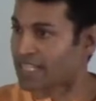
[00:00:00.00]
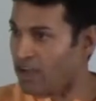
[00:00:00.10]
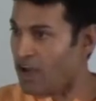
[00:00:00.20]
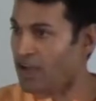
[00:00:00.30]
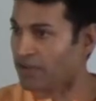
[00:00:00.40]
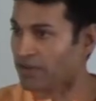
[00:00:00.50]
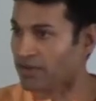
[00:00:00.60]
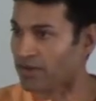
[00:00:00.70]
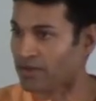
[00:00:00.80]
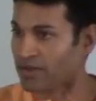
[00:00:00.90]
and
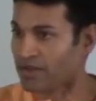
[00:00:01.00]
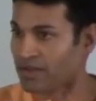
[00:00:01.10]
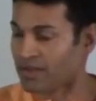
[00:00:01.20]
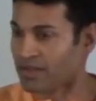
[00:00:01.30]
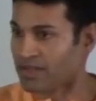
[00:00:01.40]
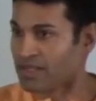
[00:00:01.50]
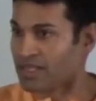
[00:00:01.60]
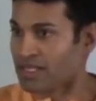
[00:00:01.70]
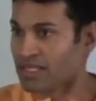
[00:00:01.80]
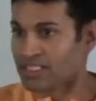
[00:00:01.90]
honor?
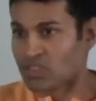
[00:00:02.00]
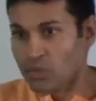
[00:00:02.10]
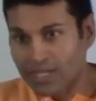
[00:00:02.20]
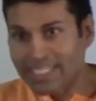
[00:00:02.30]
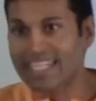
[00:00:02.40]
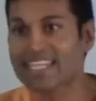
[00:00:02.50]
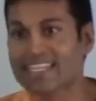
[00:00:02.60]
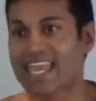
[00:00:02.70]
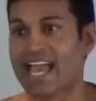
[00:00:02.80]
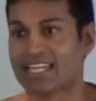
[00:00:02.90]
Do we
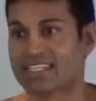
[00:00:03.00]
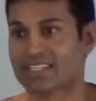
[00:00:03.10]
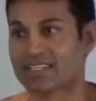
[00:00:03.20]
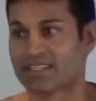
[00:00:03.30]
need that?